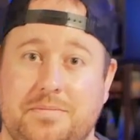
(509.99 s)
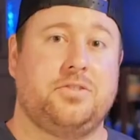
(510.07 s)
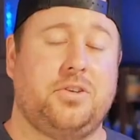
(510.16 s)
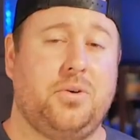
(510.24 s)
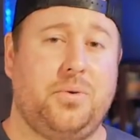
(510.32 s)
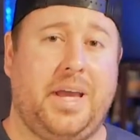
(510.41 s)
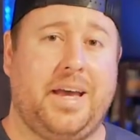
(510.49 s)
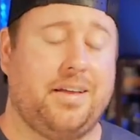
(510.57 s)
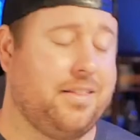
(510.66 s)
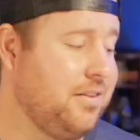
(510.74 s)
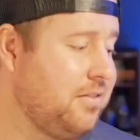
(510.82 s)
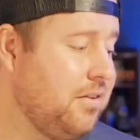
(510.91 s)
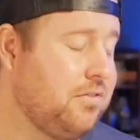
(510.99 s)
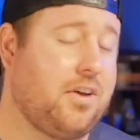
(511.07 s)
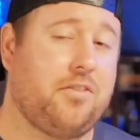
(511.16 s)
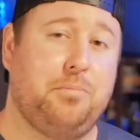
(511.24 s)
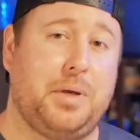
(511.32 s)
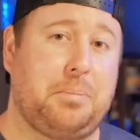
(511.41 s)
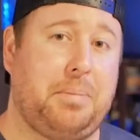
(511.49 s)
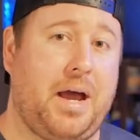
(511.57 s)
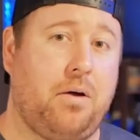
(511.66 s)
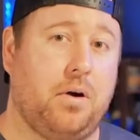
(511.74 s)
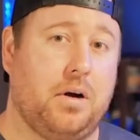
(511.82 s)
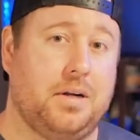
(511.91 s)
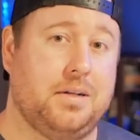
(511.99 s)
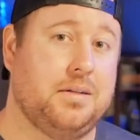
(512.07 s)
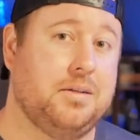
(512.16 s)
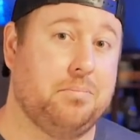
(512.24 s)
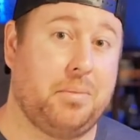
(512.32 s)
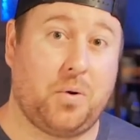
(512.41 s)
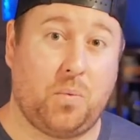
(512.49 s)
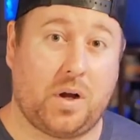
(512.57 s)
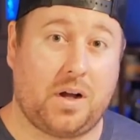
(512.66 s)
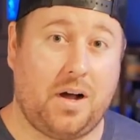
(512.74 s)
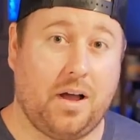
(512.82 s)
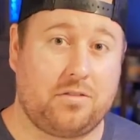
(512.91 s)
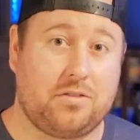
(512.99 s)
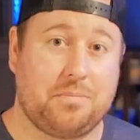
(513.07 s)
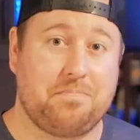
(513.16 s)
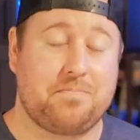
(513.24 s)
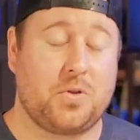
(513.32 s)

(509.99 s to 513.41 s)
So yeah, this gives off big power, but at what cost?